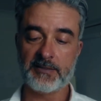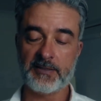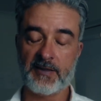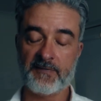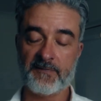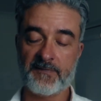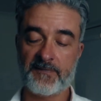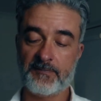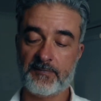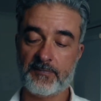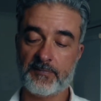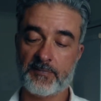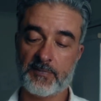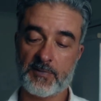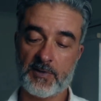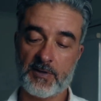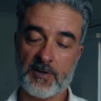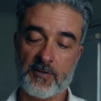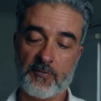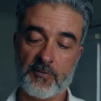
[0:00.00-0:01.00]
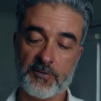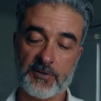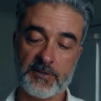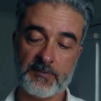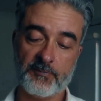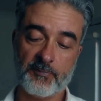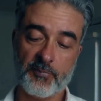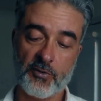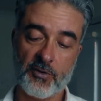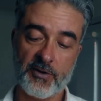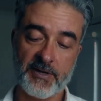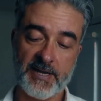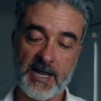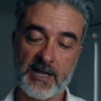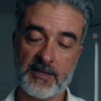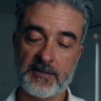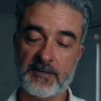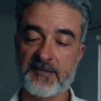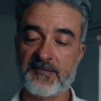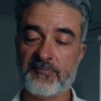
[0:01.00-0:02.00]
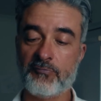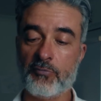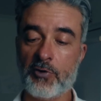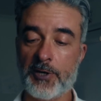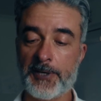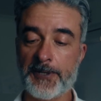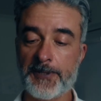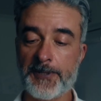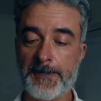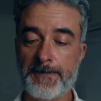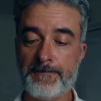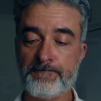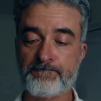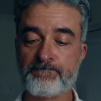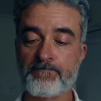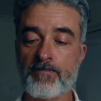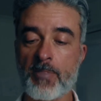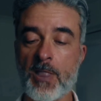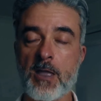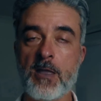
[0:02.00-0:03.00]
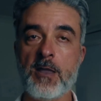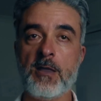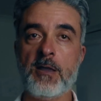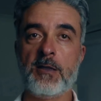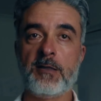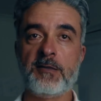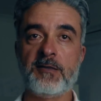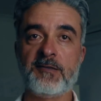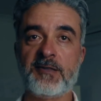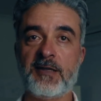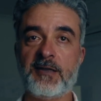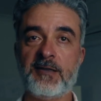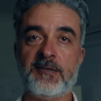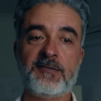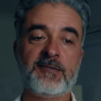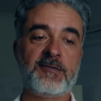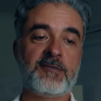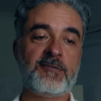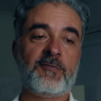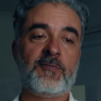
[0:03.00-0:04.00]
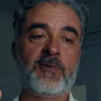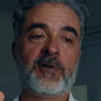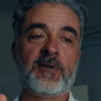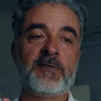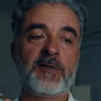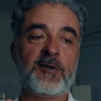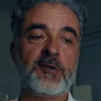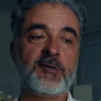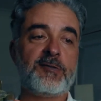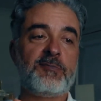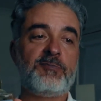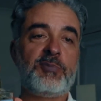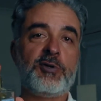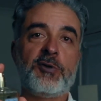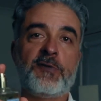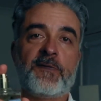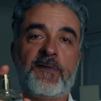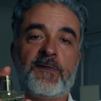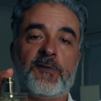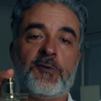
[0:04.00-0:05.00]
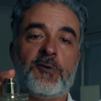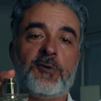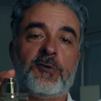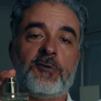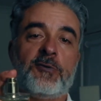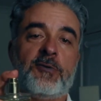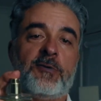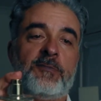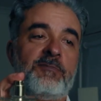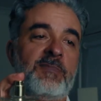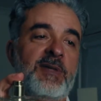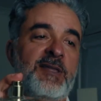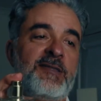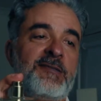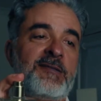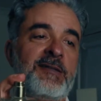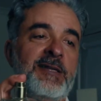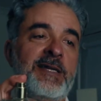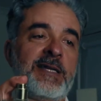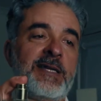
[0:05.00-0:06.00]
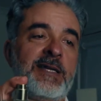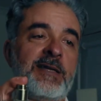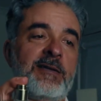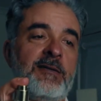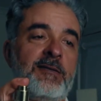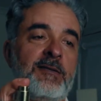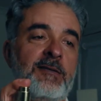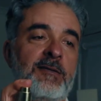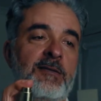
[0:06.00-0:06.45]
Now, I want to point out as well, this has one of those beautiful misty